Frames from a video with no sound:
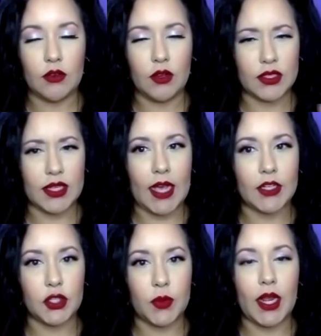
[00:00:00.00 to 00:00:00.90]
your dad
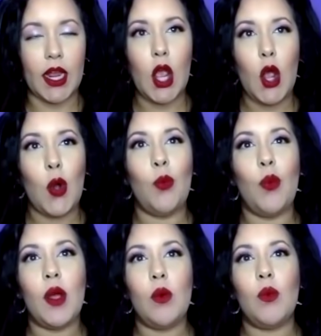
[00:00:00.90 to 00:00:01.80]
doing it,
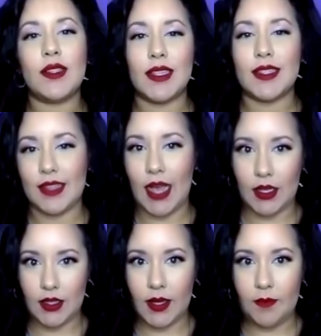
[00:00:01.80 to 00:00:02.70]
what was it
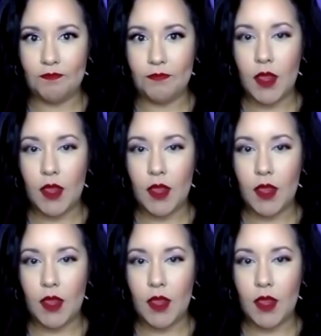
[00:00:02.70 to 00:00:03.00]
exactly